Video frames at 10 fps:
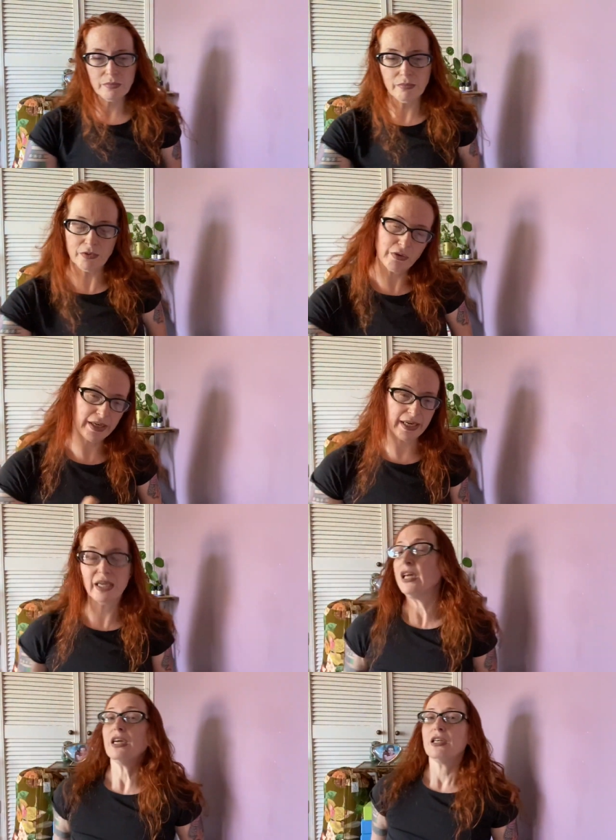Okay,
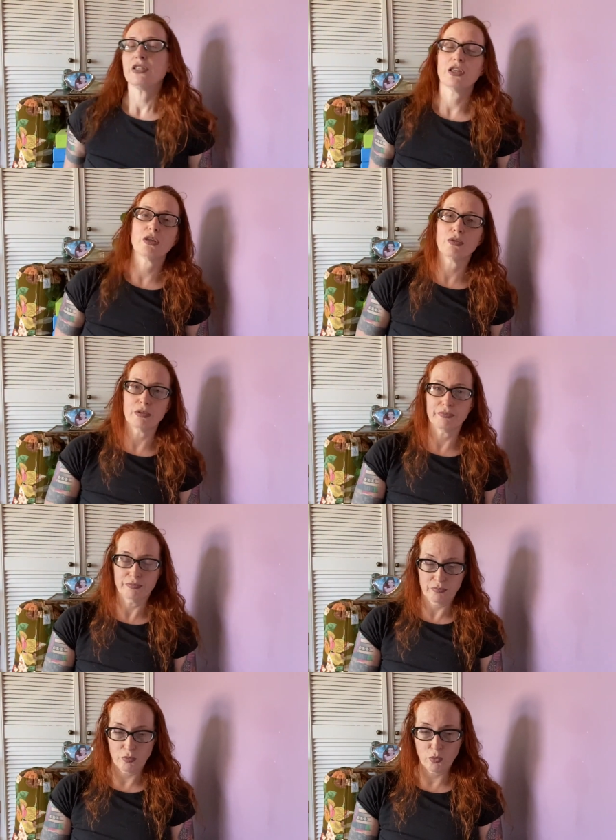so
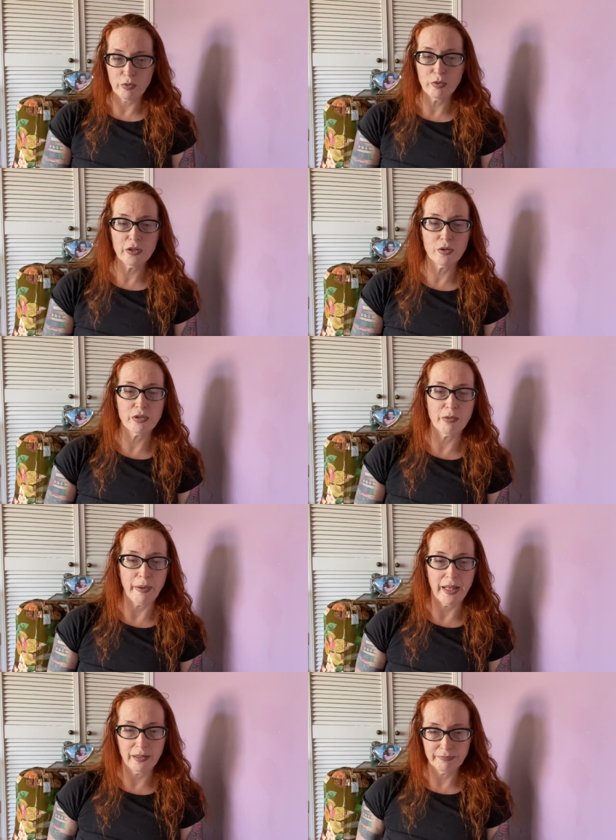we will use the
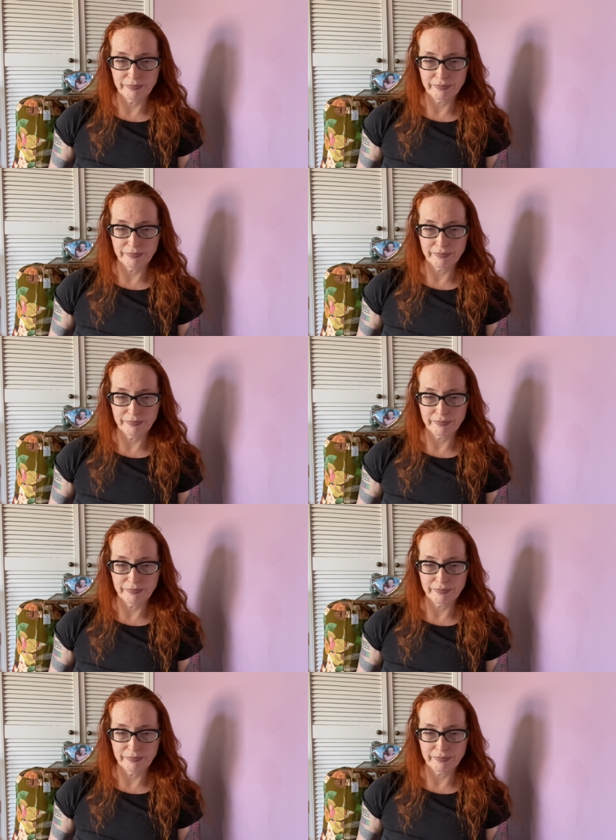bell